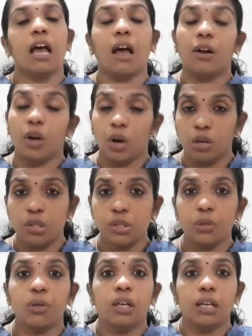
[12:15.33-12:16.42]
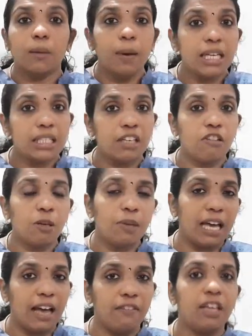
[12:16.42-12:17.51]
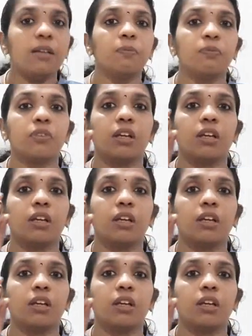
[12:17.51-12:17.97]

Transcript: and also the patient will be having